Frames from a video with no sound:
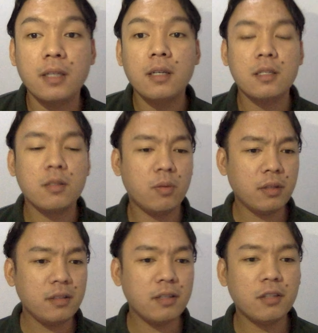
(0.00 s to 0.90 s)
So what are
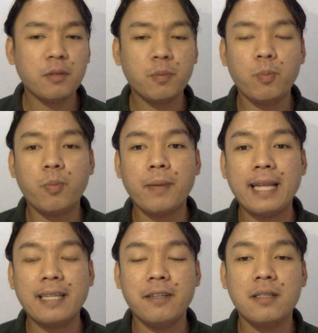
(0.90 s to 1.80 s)
the other
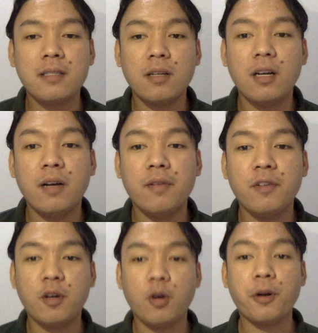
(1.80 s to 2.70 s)
patterns of
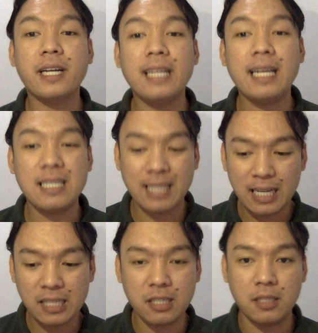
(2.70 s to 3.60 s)

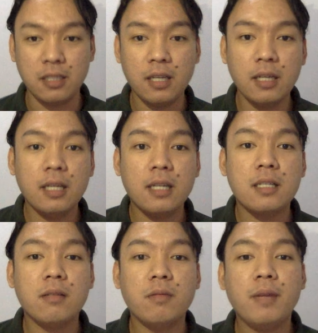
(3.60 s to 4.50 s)
organization?
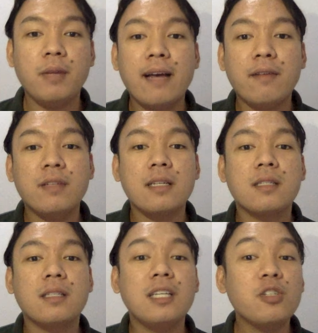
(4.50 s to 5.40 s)
So we have this
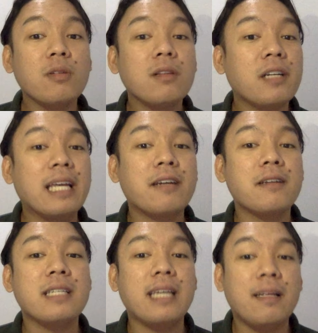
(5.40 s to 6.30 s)
tissue
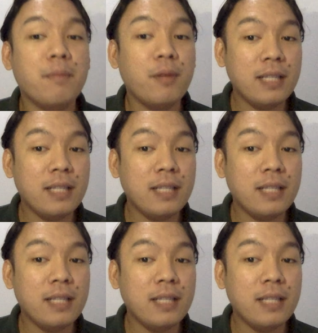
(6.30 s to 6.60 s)
layers and body